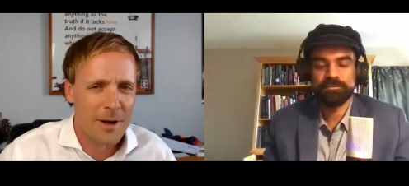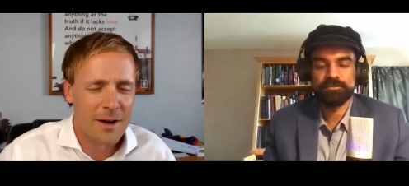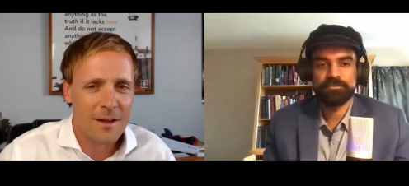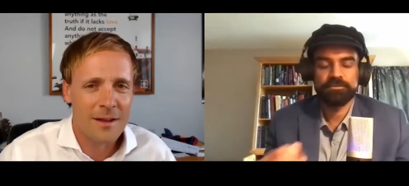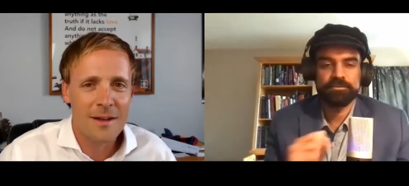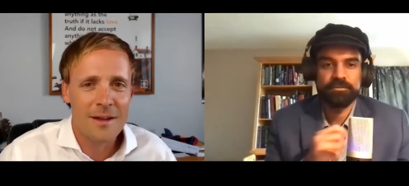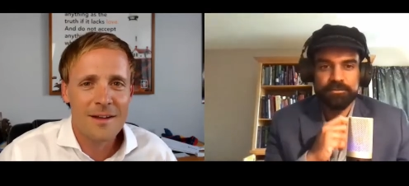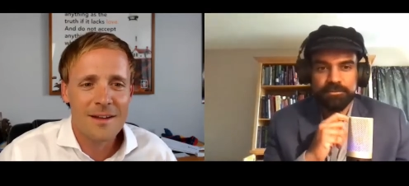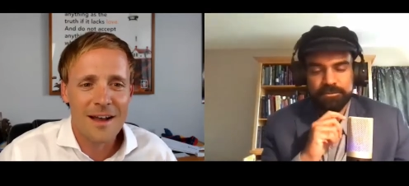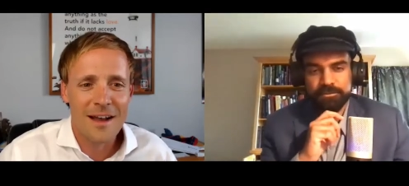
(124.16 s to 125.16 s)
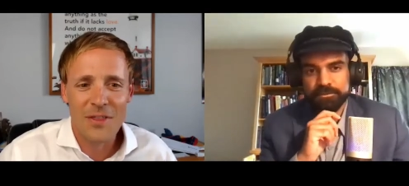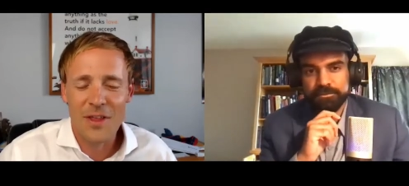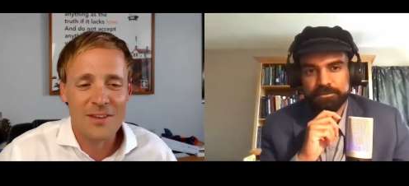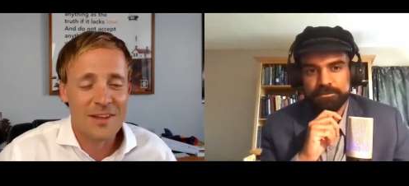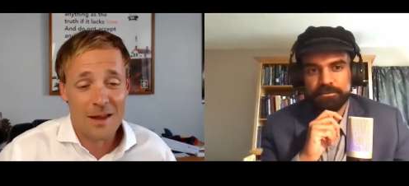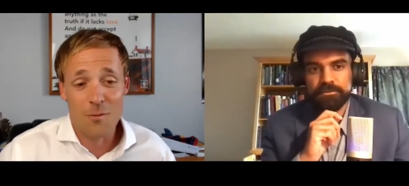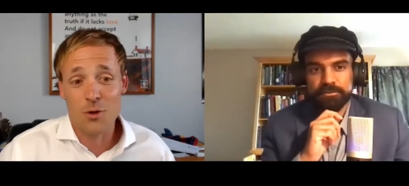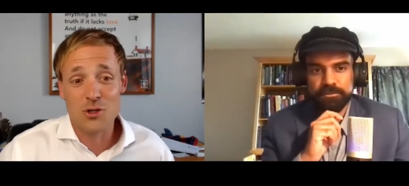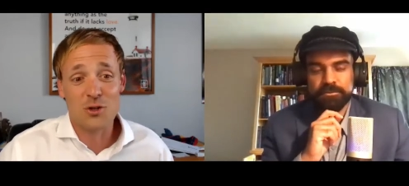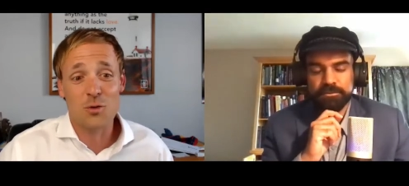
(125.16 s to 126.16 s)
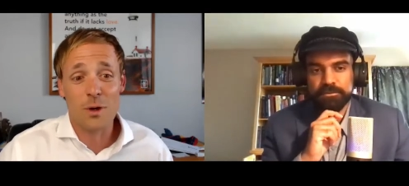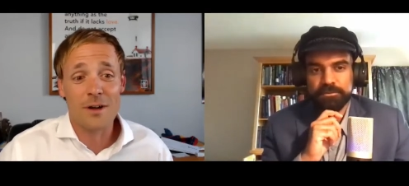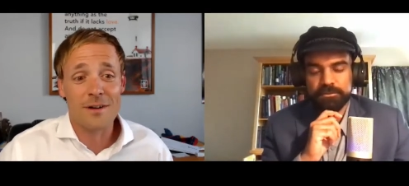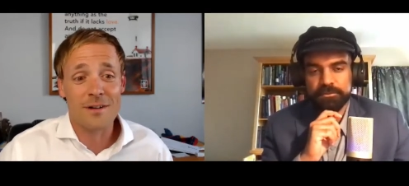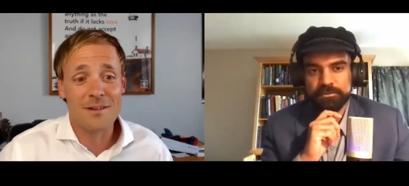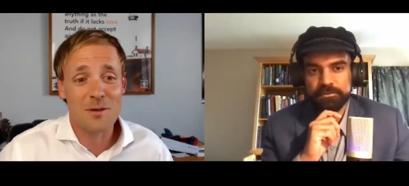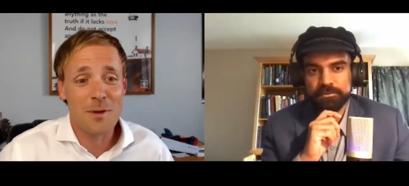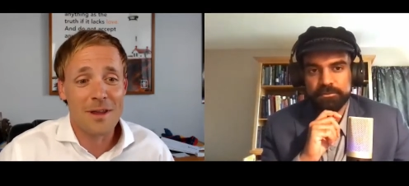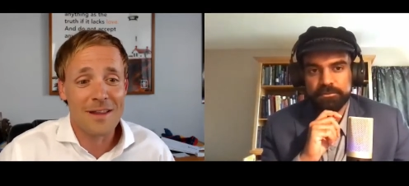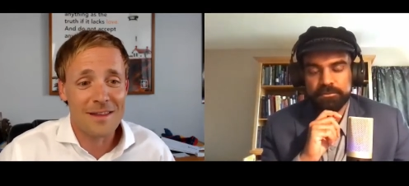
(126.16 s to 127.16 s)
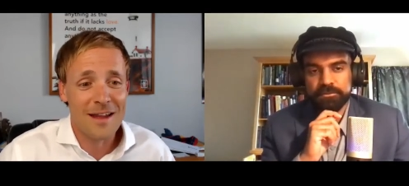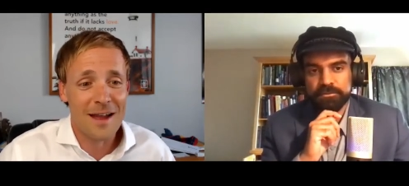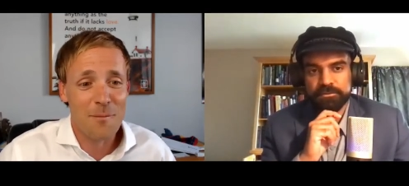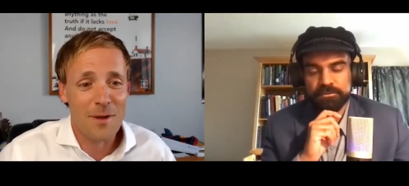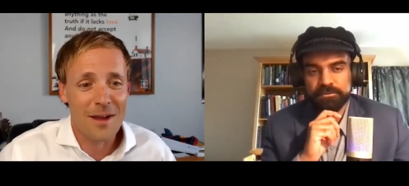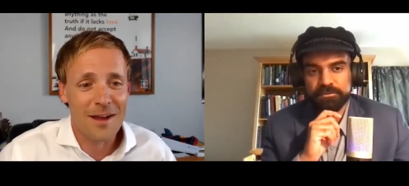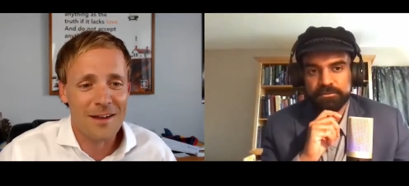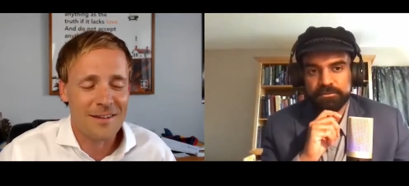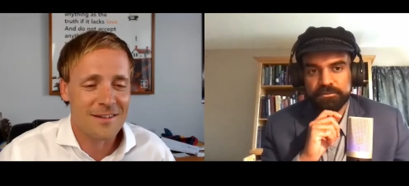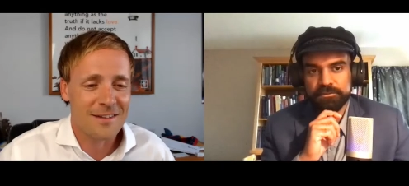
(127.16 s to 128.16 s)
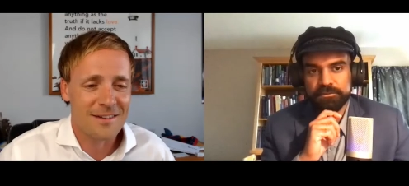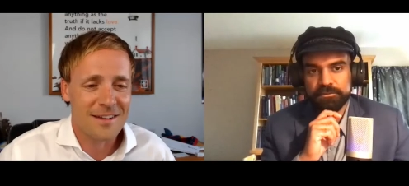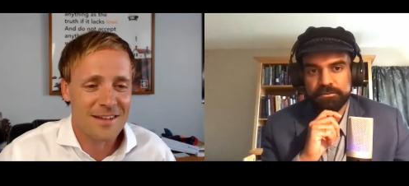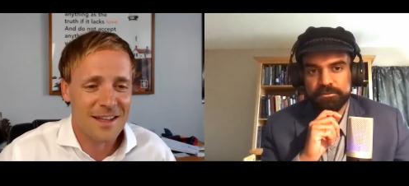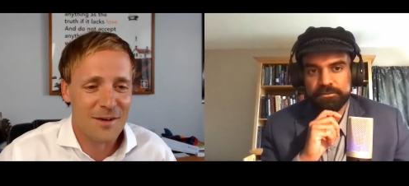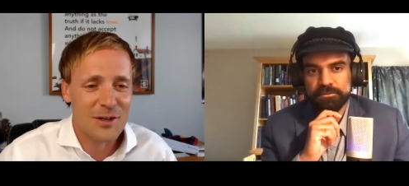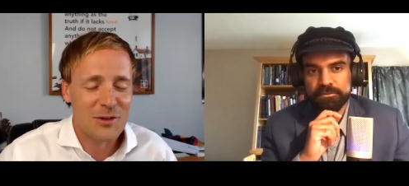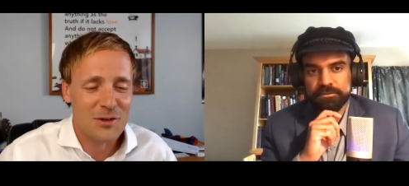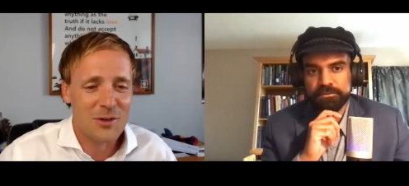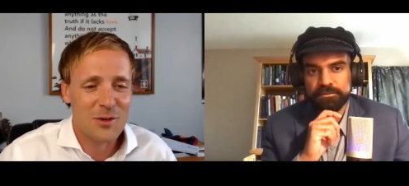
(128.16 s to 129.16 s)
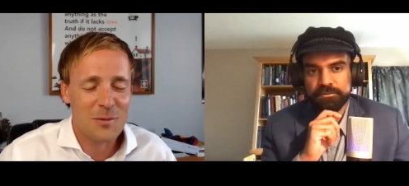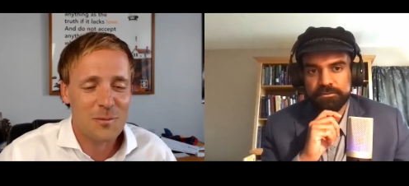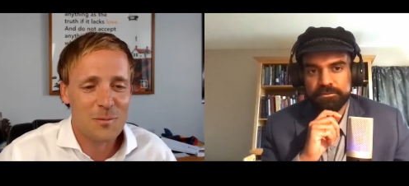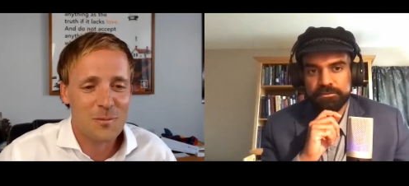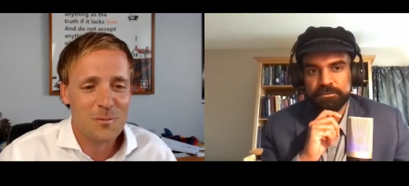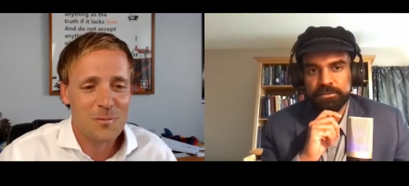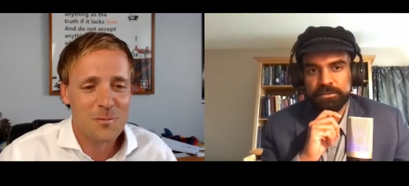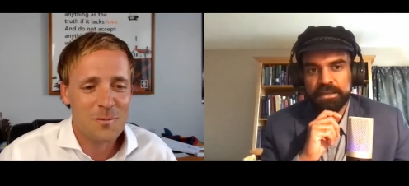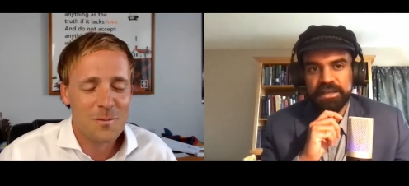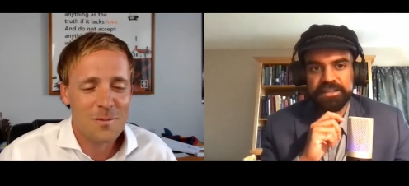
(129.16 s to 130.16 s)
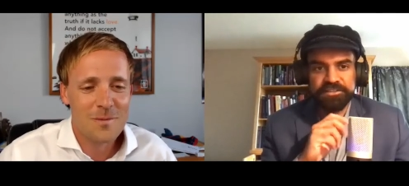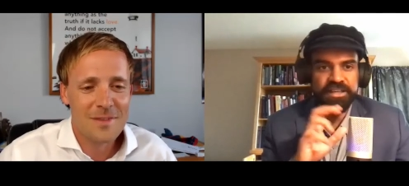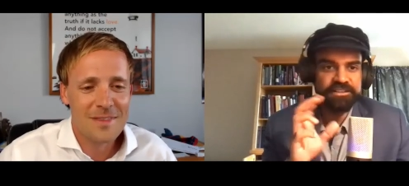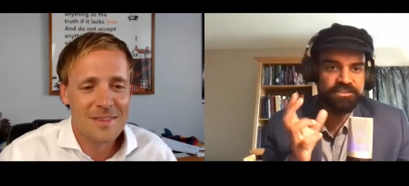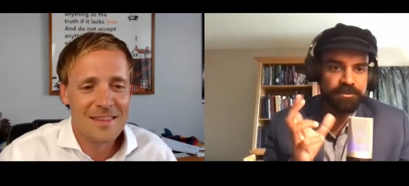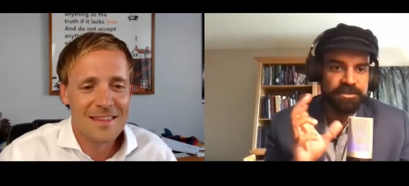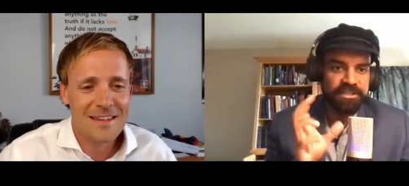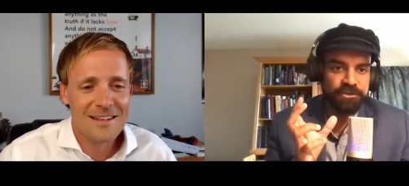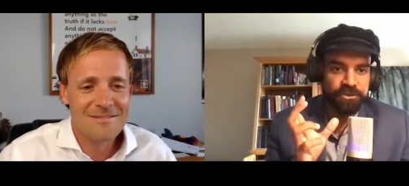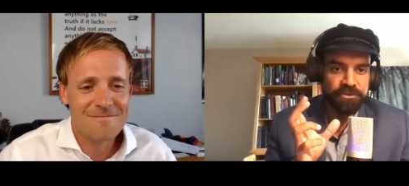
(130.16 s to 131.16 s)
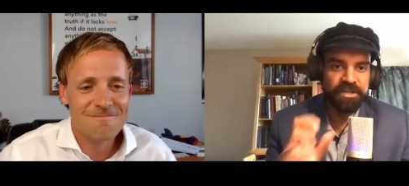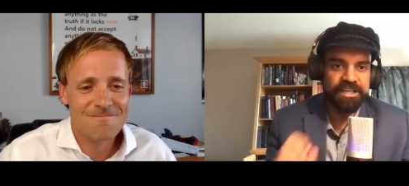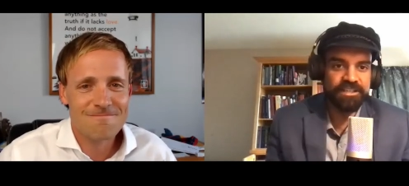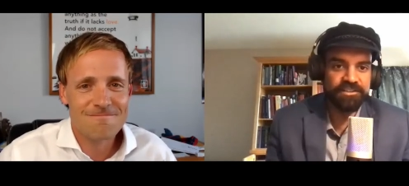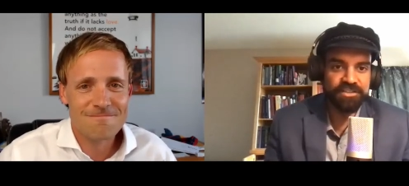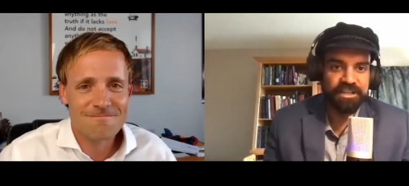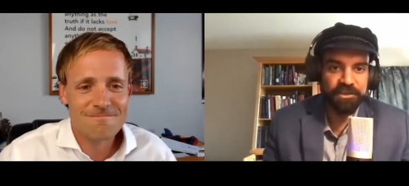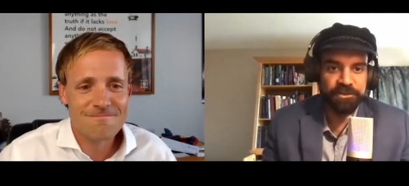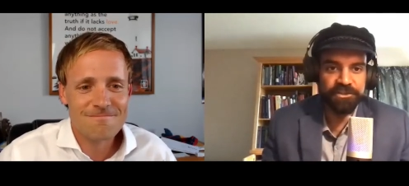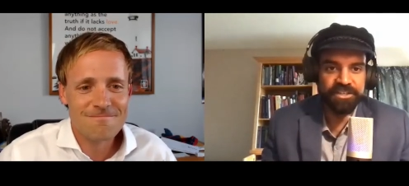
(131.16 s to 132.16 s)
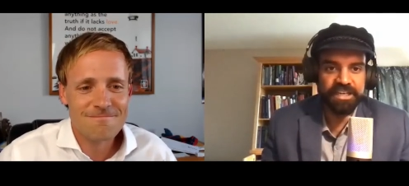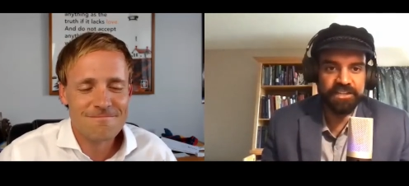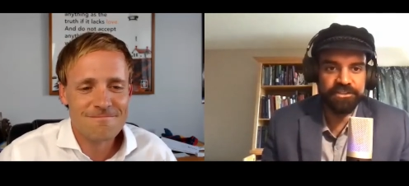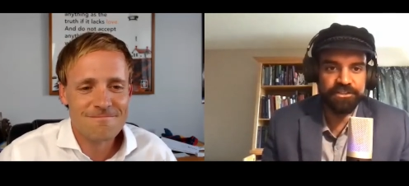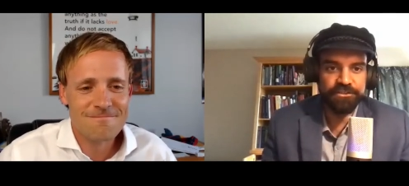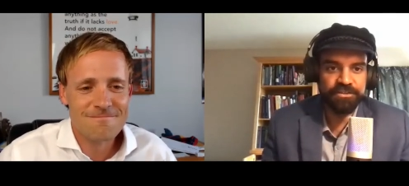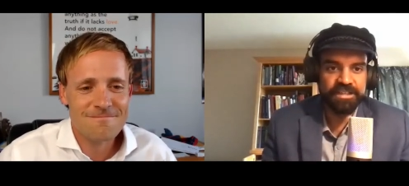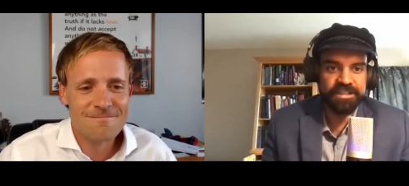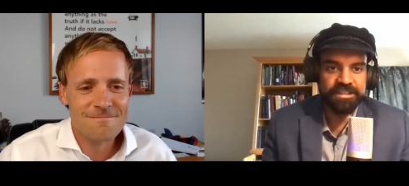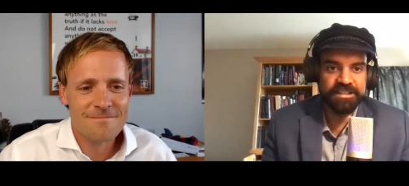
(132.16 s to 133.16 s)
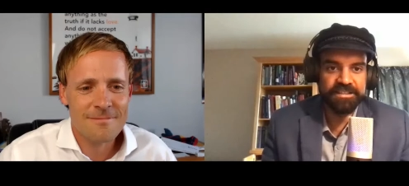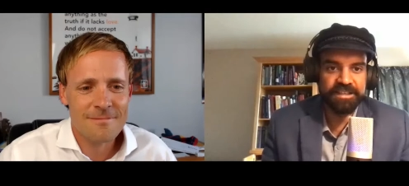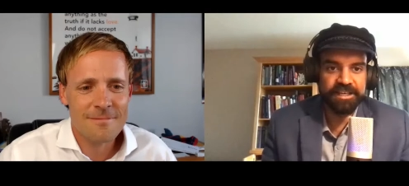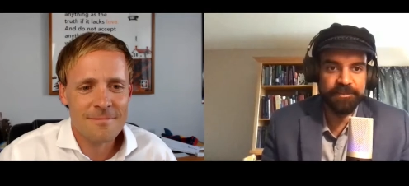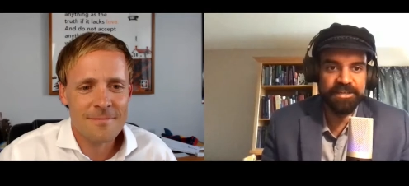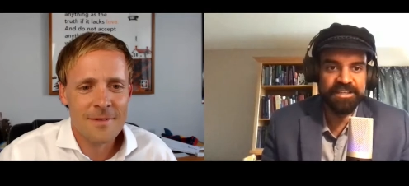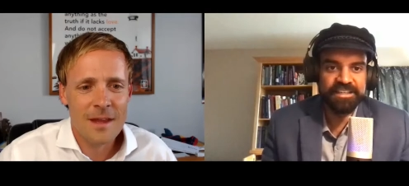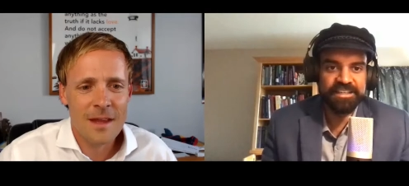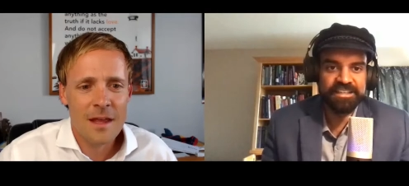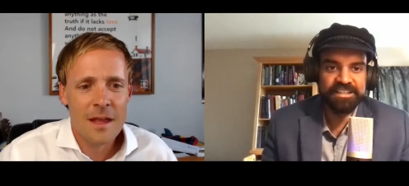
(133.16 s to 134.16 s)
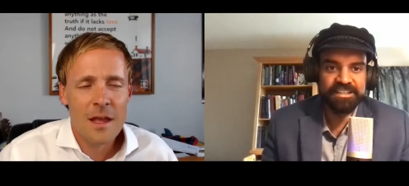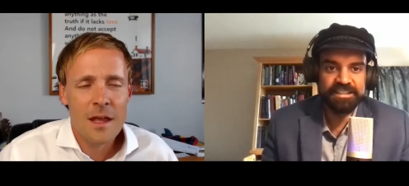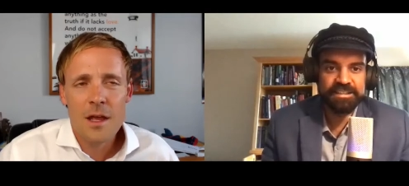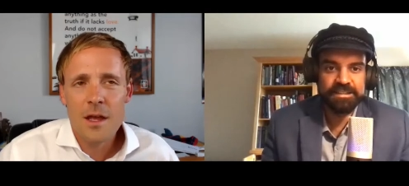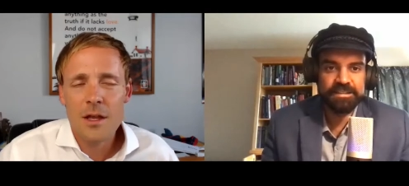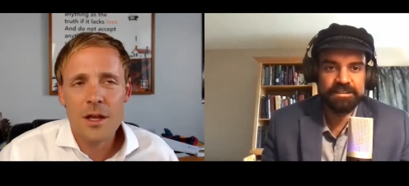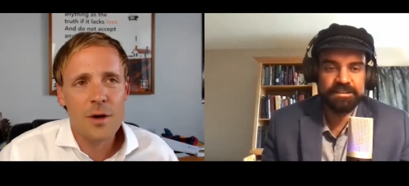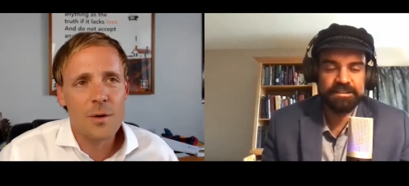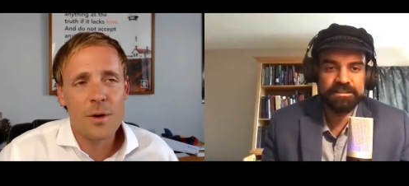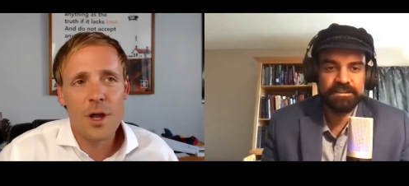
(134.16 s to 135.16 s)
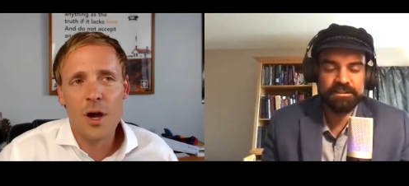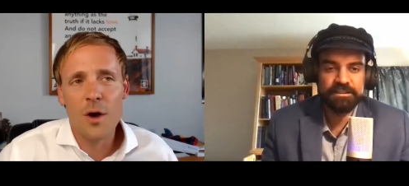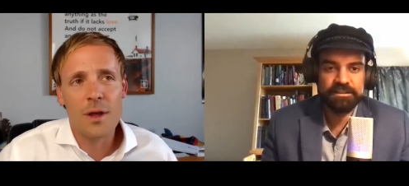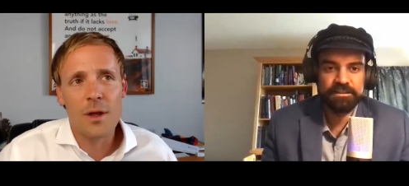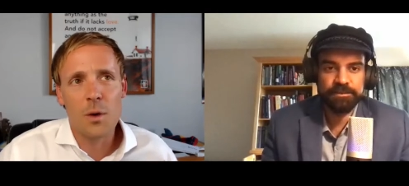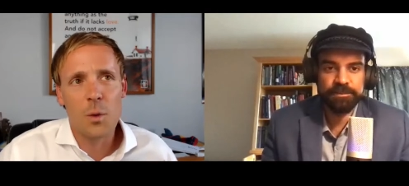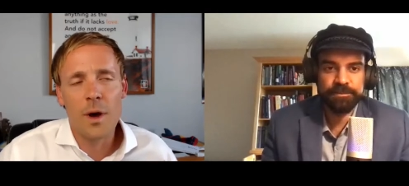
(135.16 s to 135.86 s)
Speaker 1: Mary uh, things that were just weird to me at the time uh, as a as a Calvinist.
Speaker 2: And is that something you could reconcile with your Calvinist faith at the time?
Speaker 1: You know, no, it, it